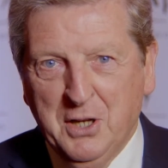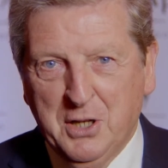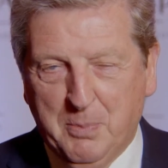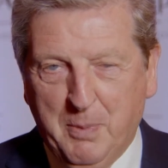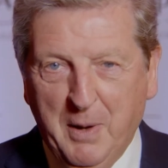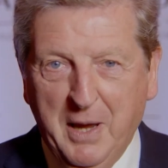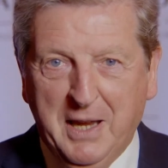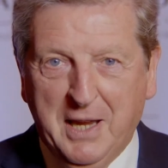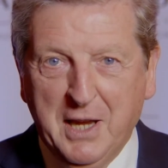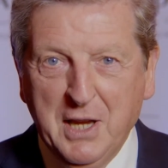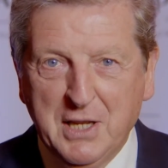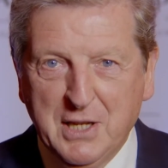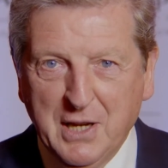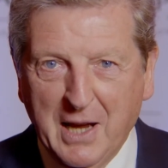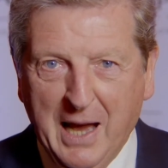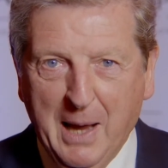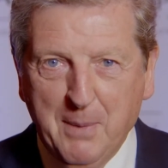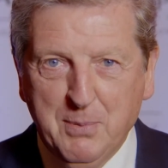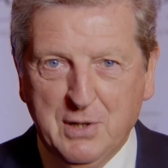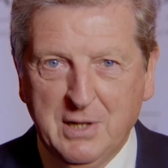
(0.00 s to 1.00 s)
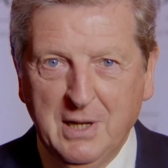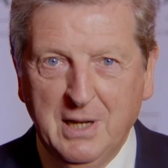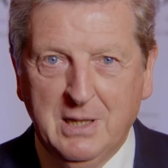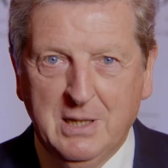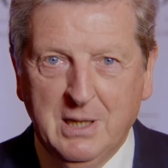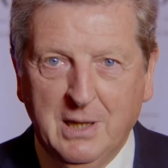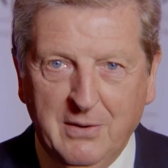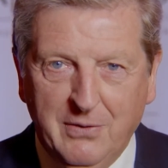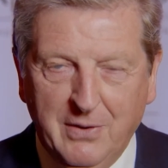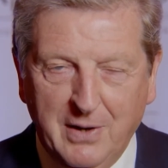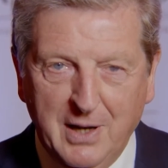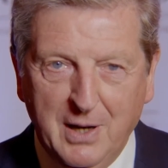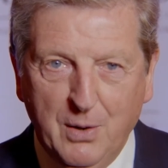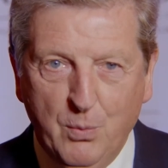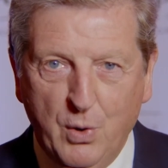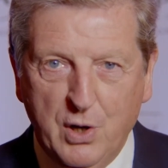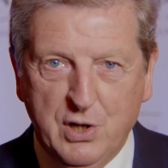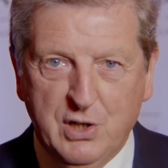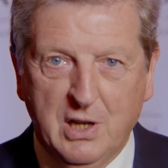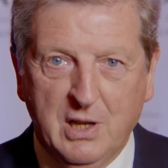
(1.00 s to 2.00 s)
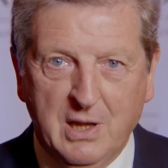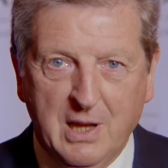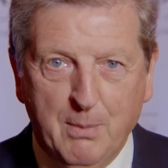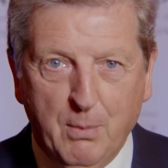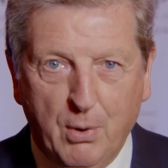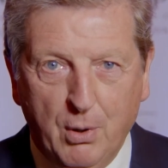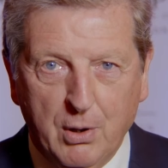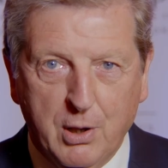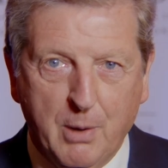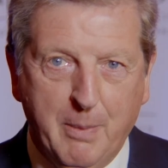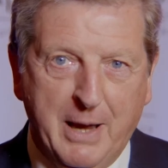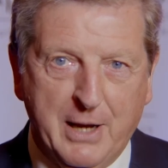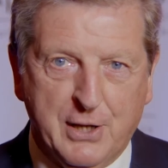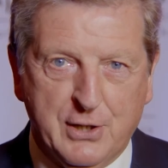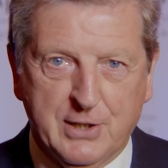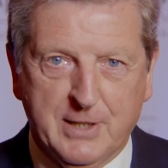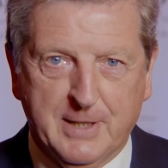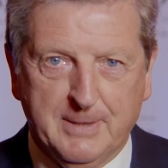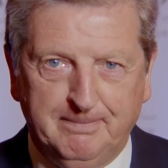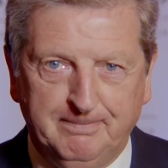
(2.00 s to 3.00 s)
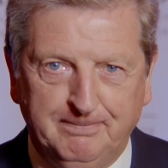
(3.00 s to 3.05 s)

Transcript: speaking to Apsley TV and wishing them all the best.